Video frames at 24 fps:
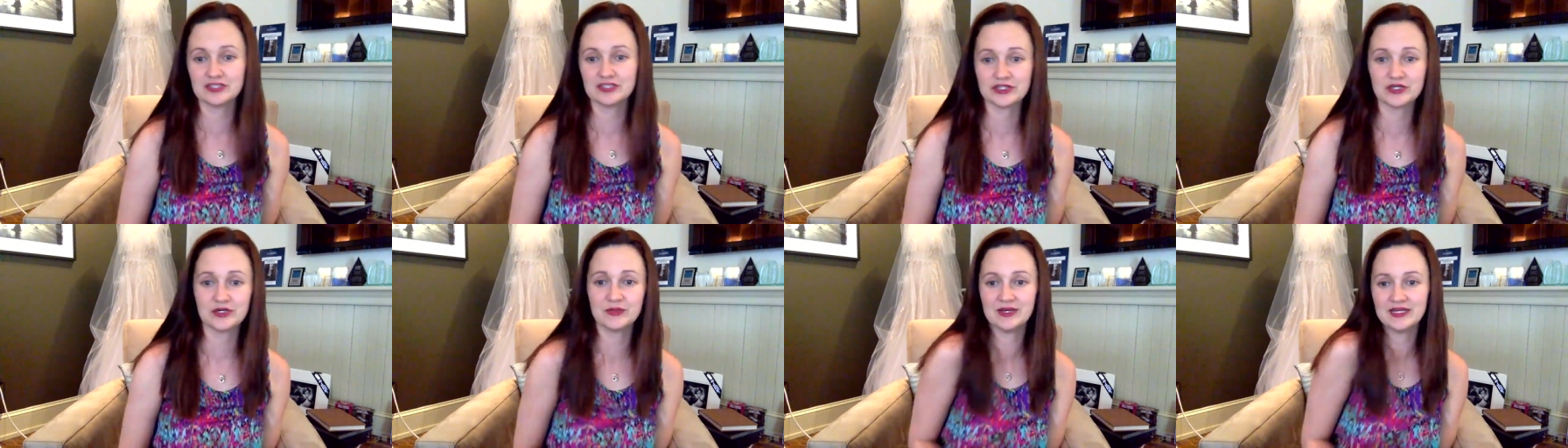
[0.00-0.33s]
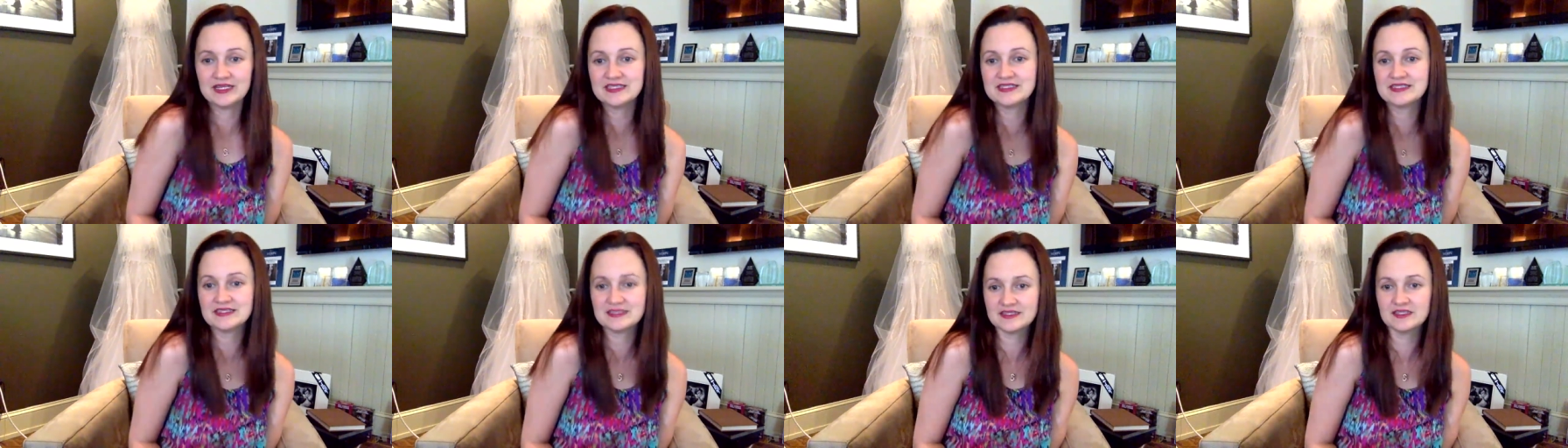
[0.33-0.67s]
So
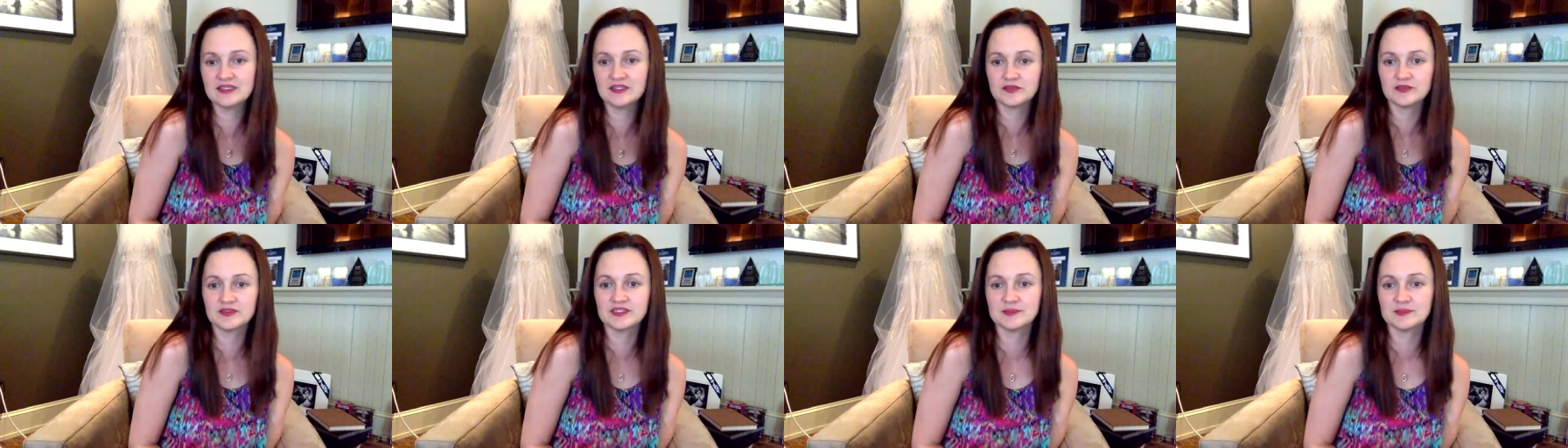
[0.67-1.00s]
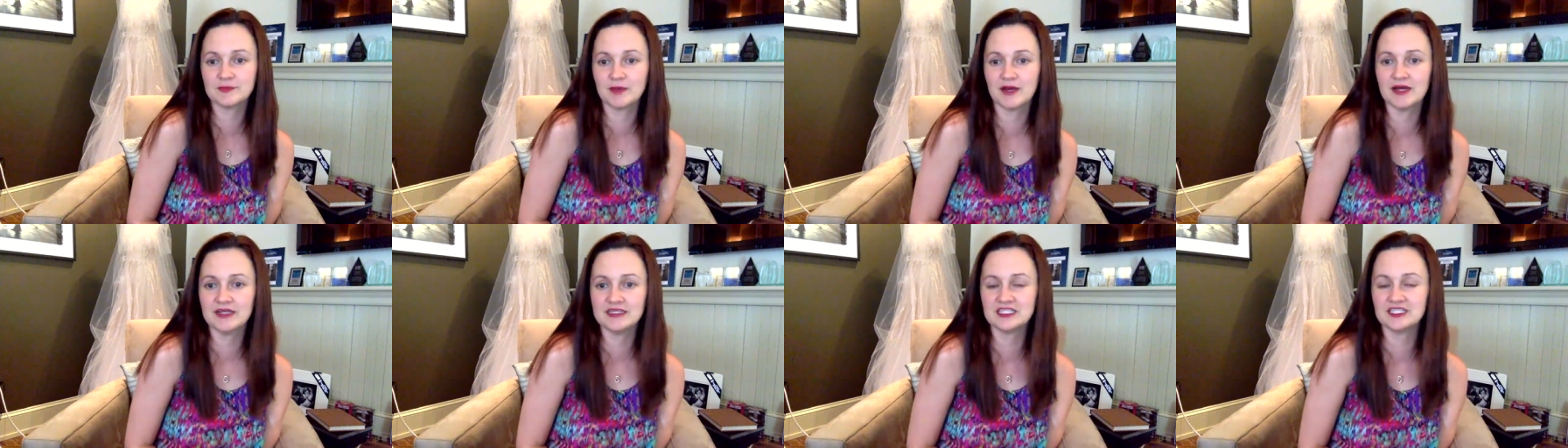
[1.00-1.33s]
it's, the
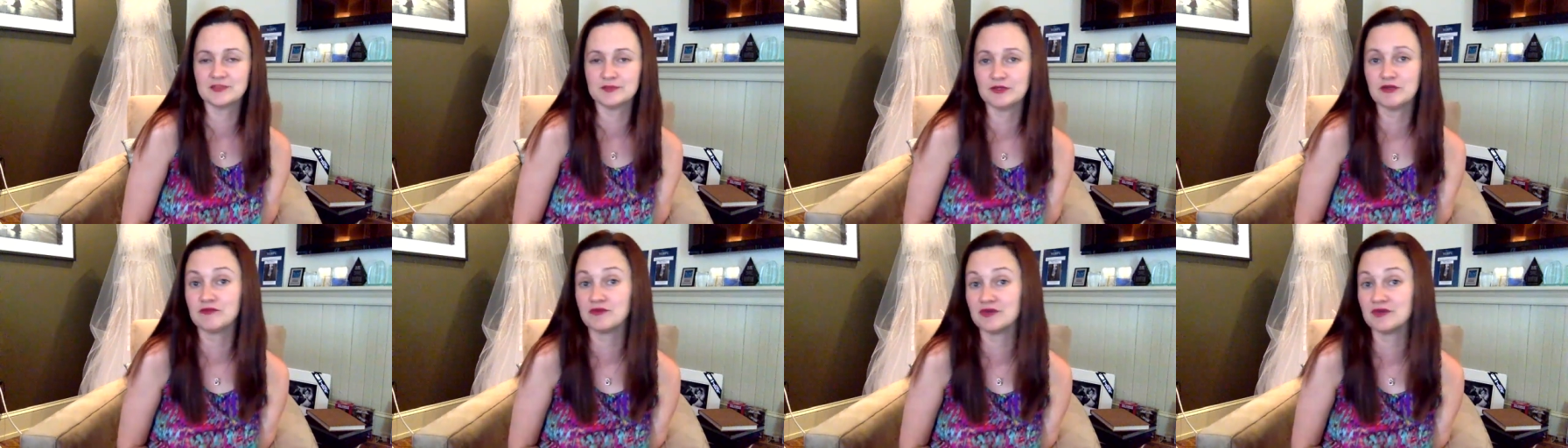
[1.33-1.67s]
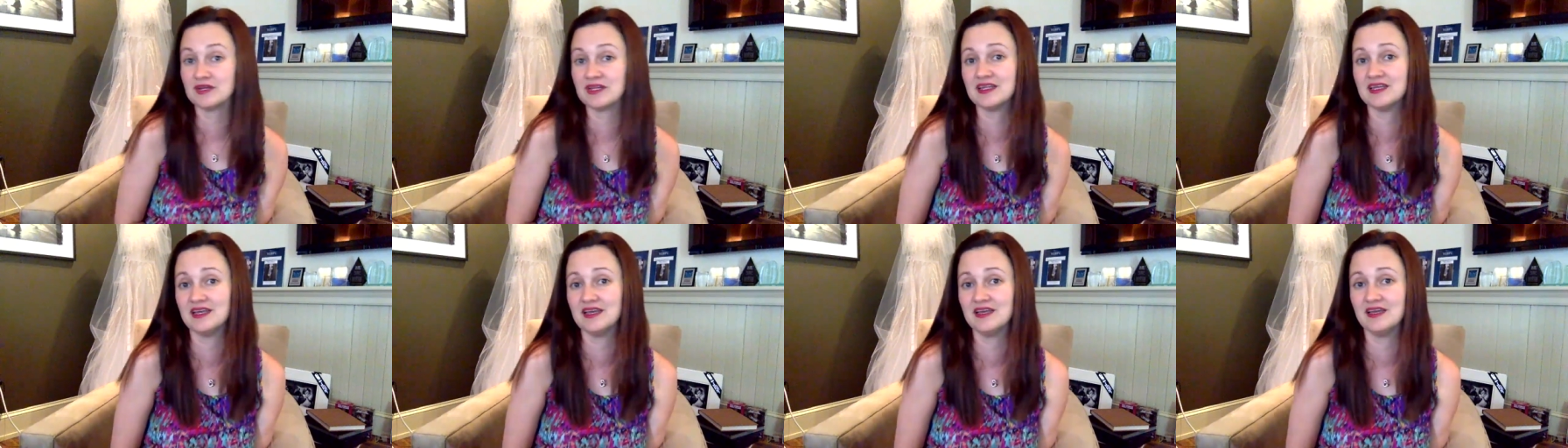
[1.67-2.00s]
response has been
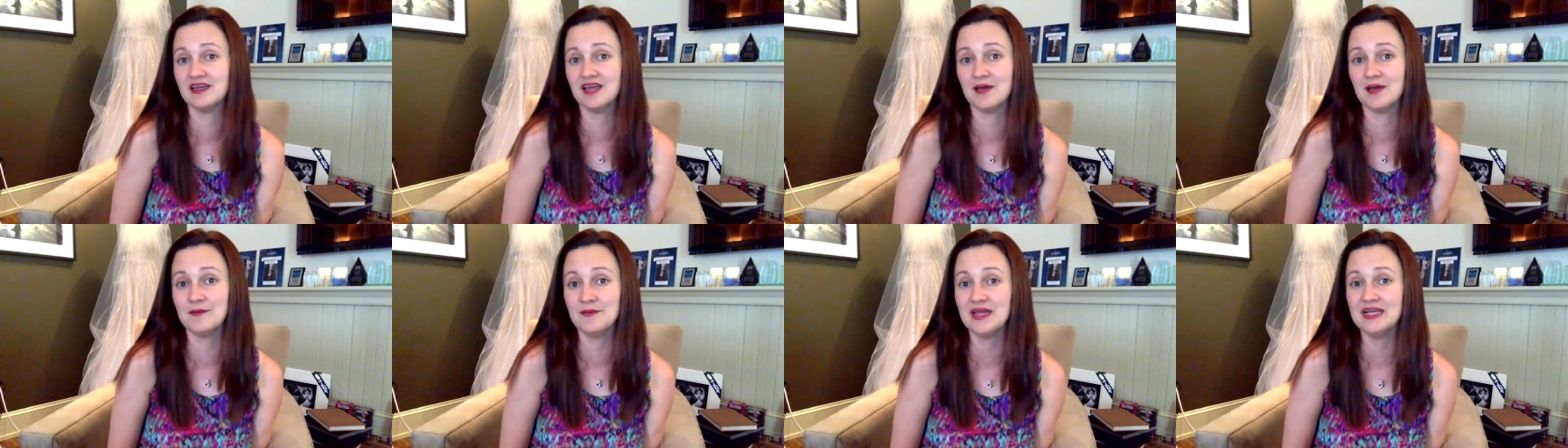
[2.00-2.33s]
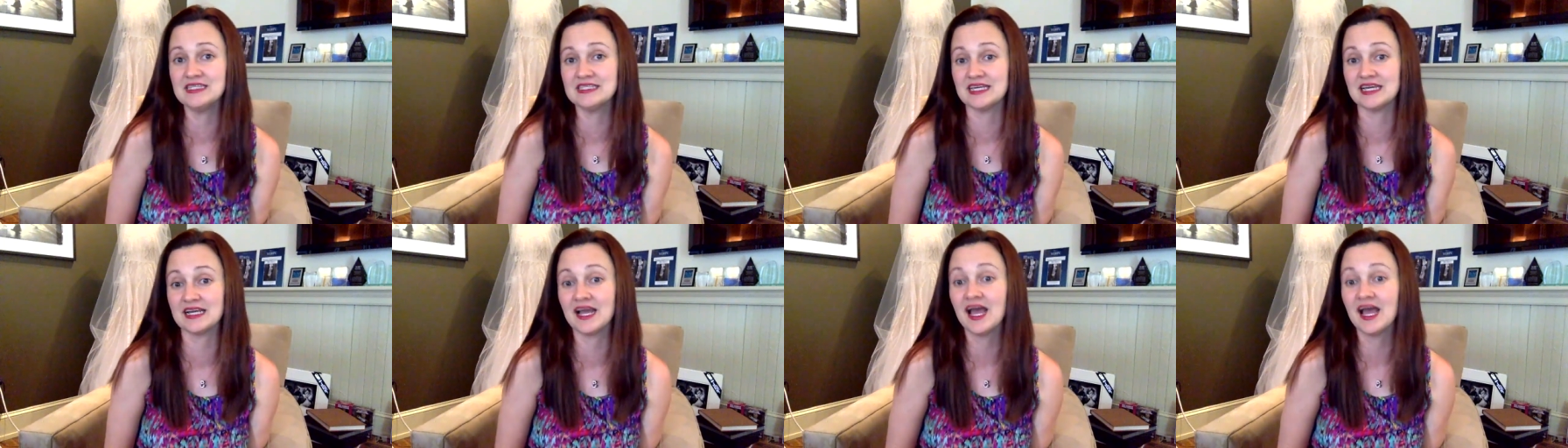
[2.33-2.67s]
really
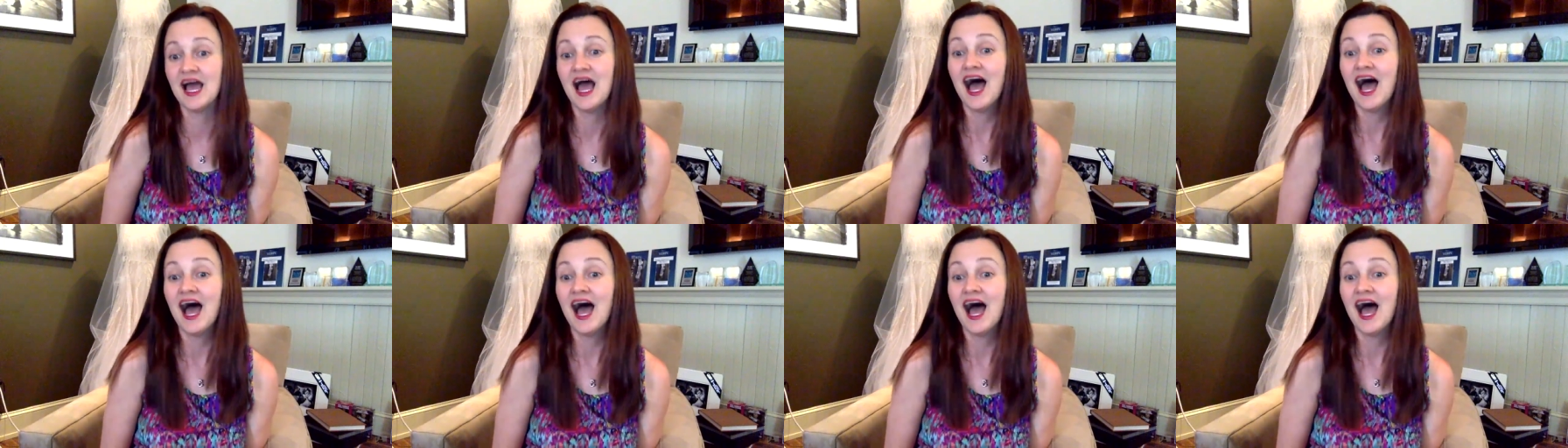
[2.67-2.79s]
amazing.